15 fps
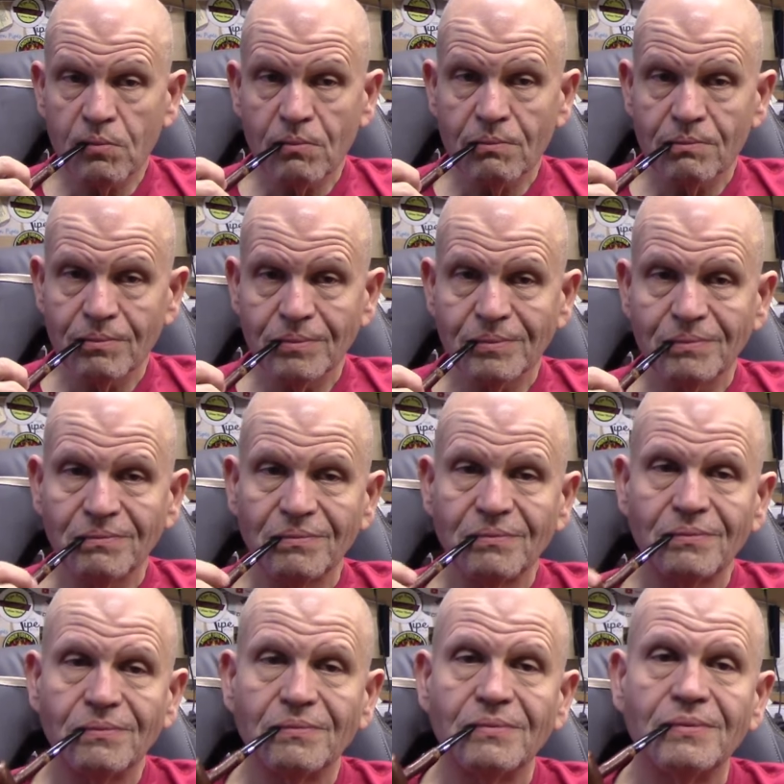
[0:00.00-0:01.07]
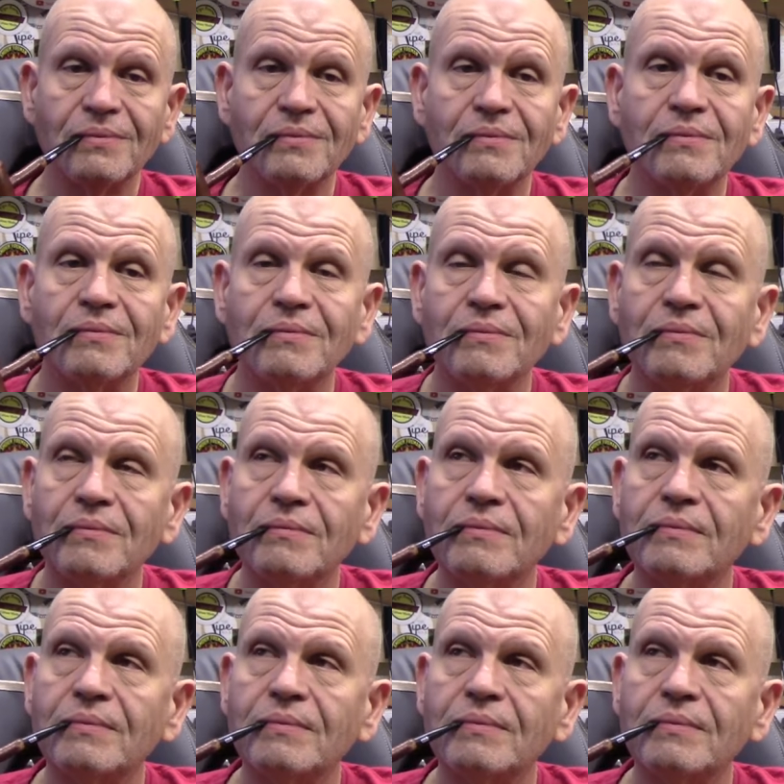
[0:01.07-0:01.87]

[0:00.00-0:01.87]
(silence)